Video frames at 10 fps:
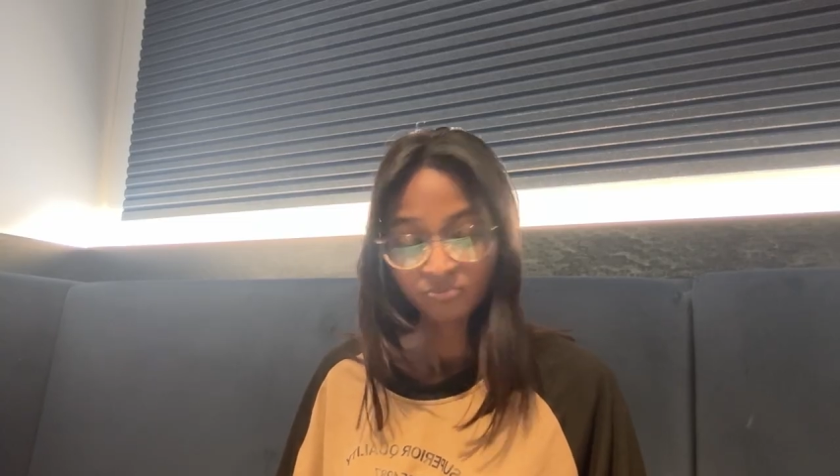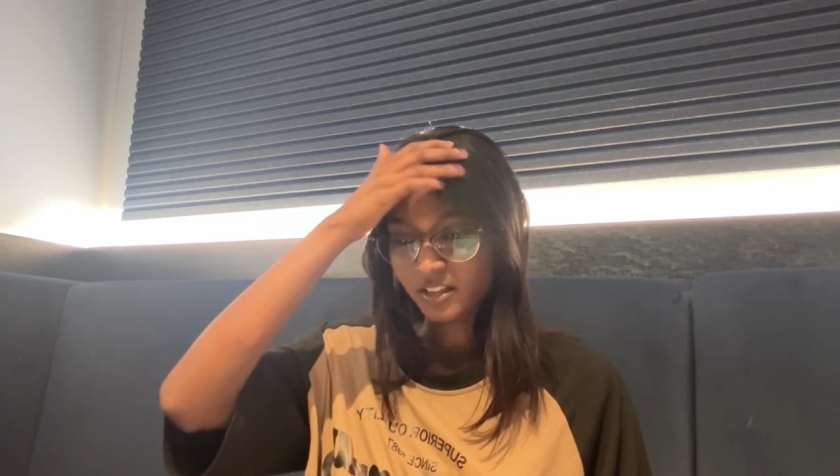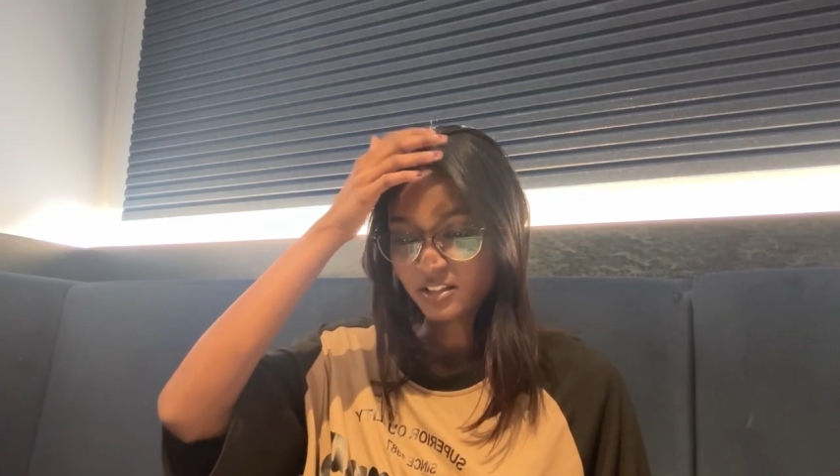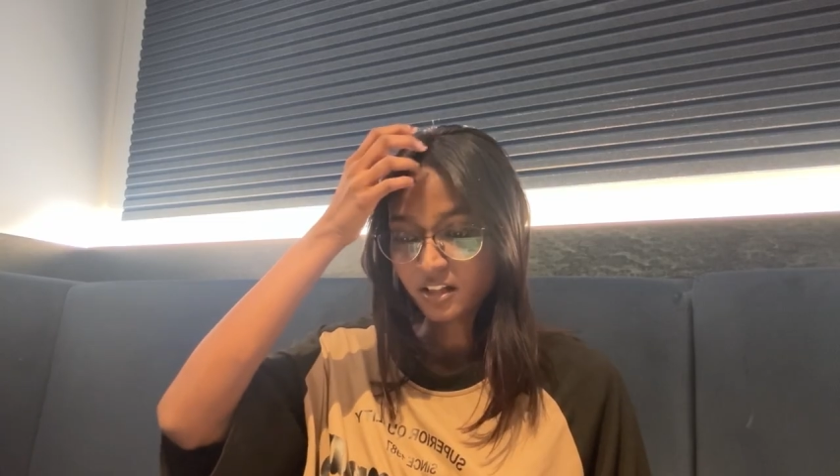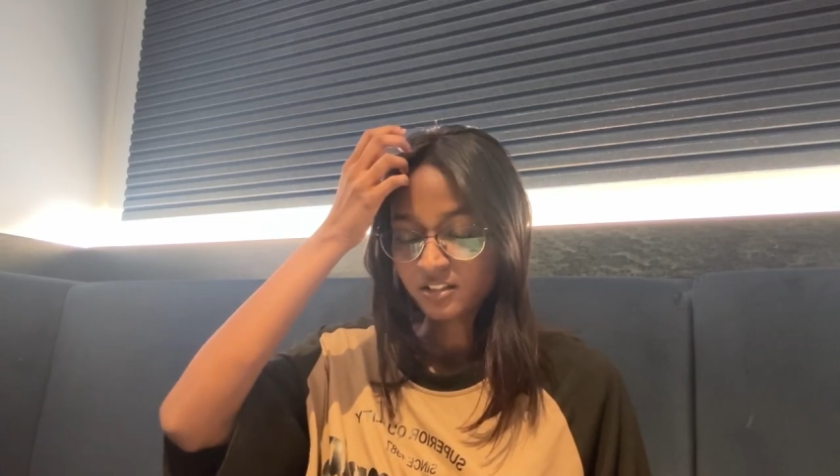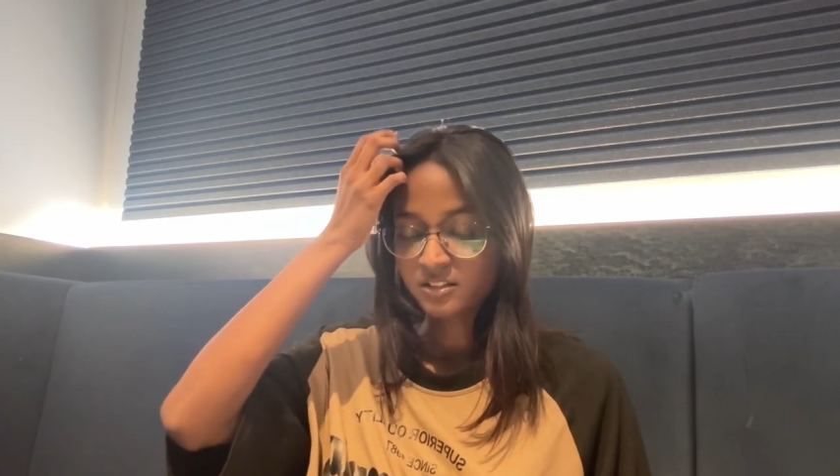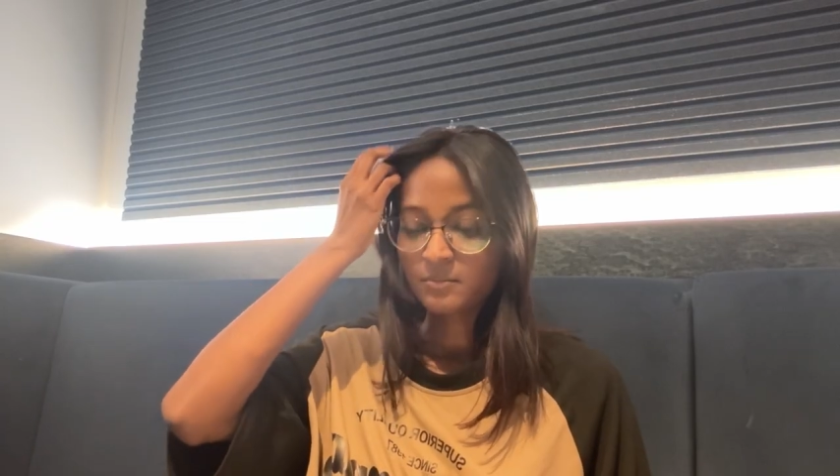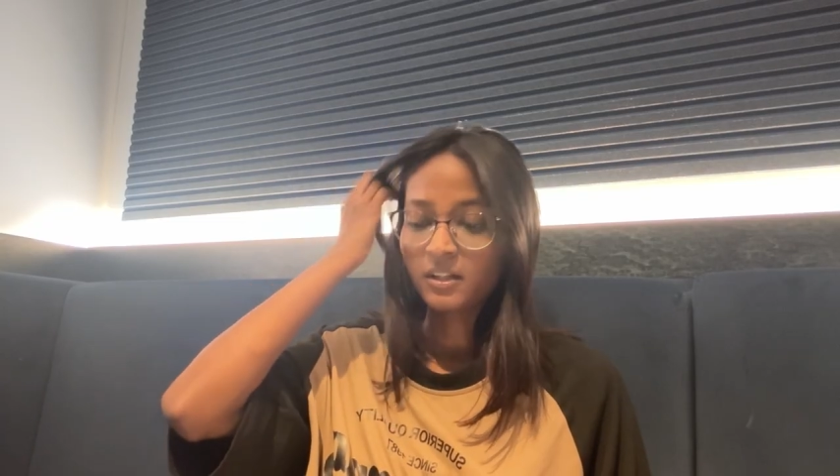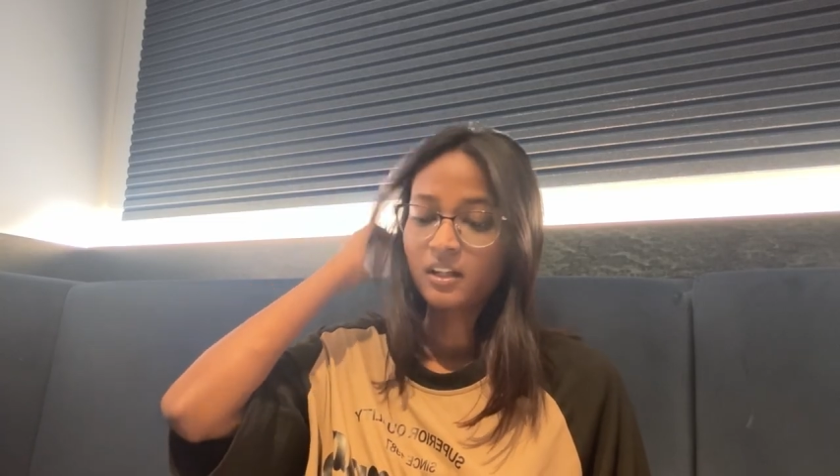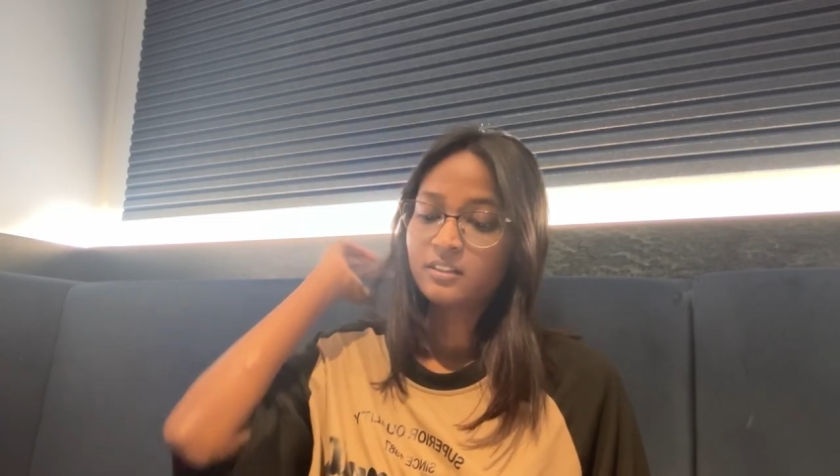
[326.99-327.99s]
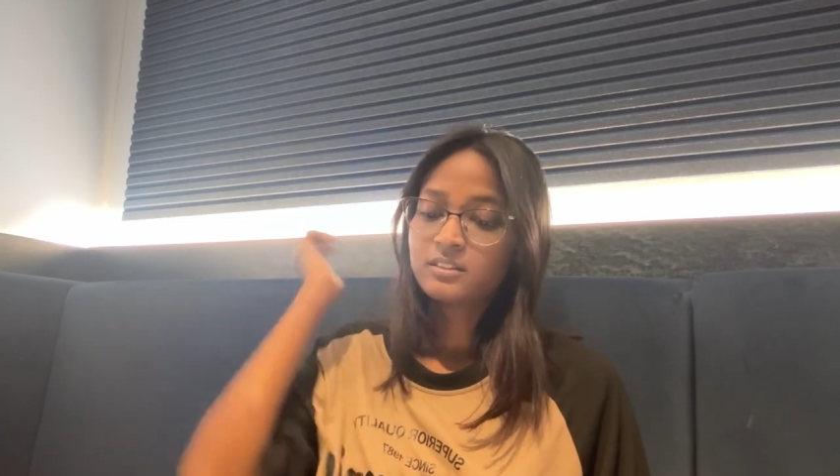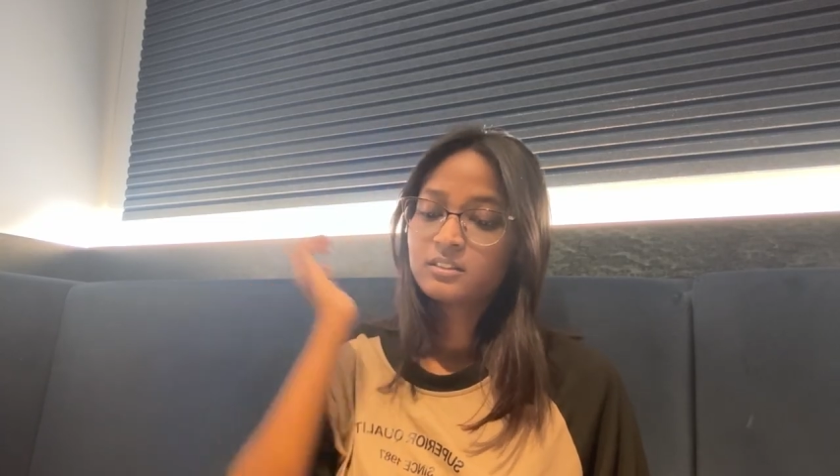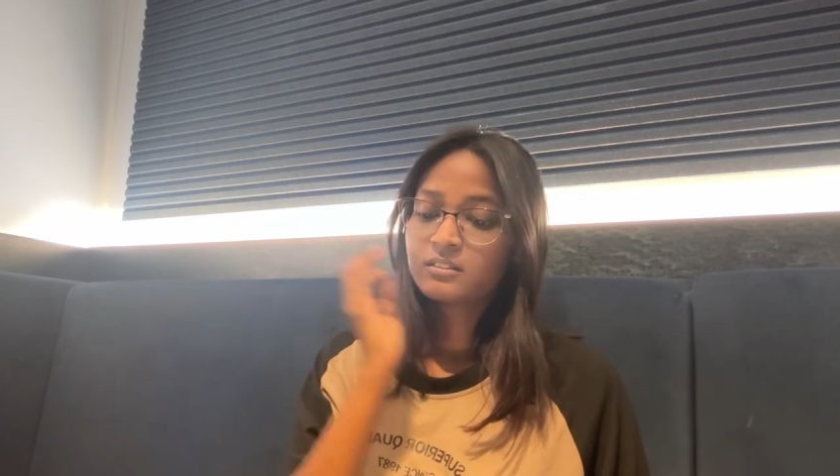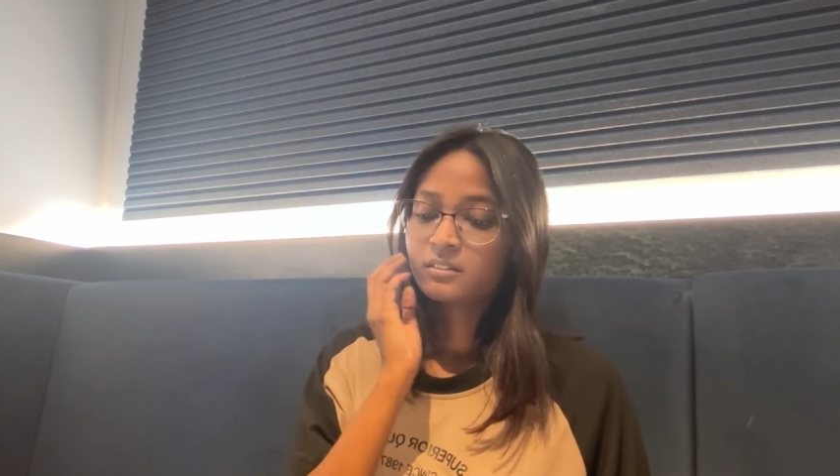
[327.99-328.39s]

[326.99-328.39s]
Let's ask something else.